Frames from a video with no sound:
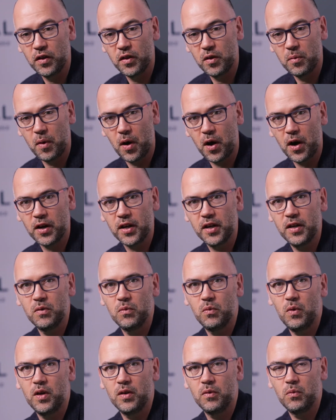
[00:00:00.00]
in the market,
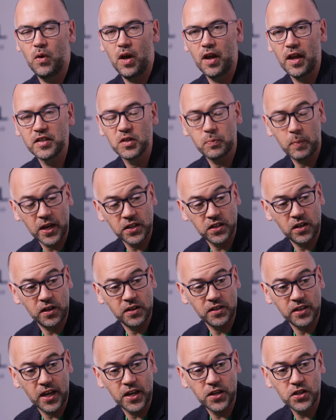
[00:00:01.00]
what
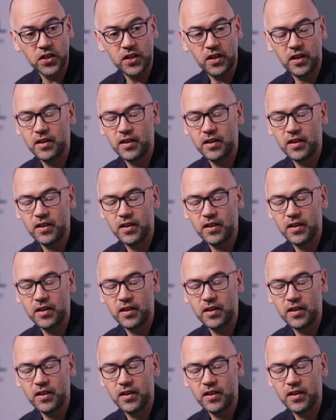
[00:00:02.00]
specialization.